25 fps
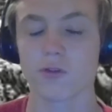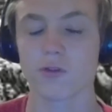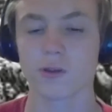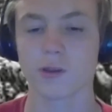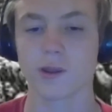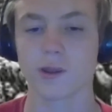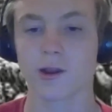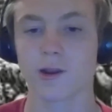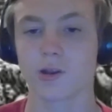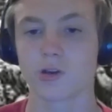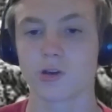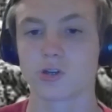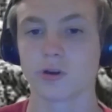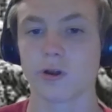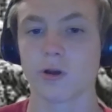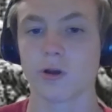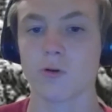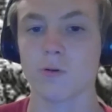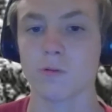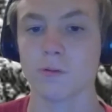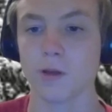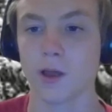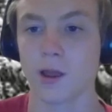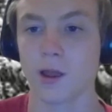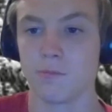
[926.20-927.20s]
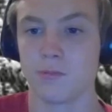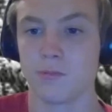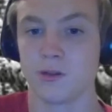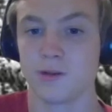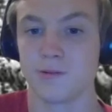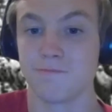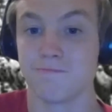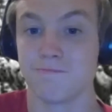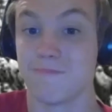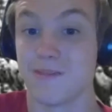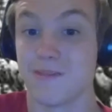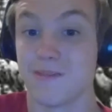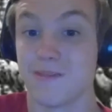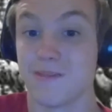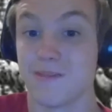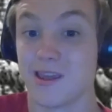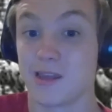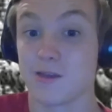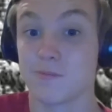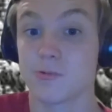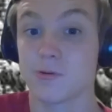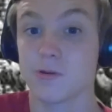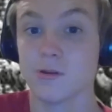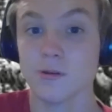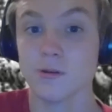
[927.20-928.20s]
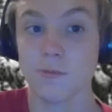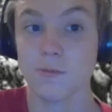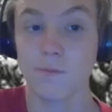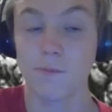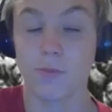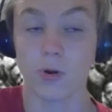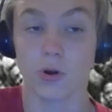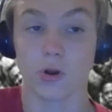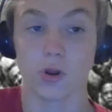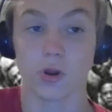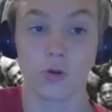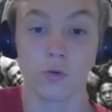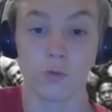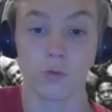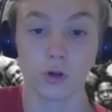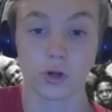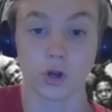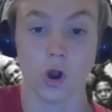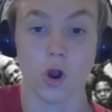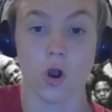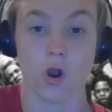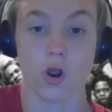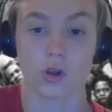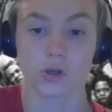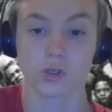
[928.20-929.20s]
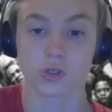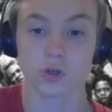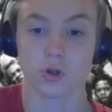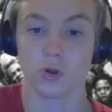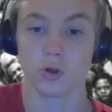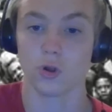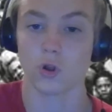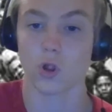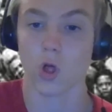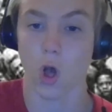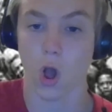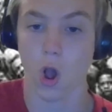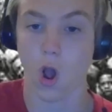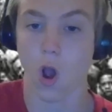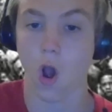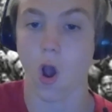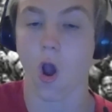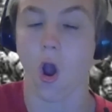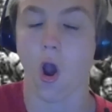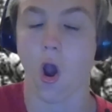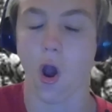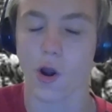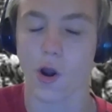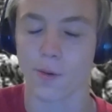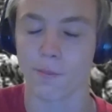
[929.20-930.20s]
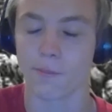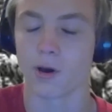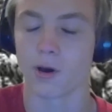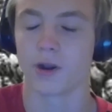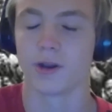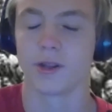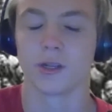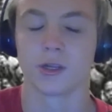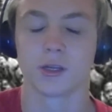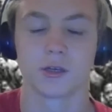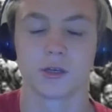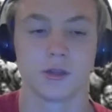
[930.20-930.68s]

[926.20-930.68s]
NHL? I mean, maybe, but it would cost a lot of money.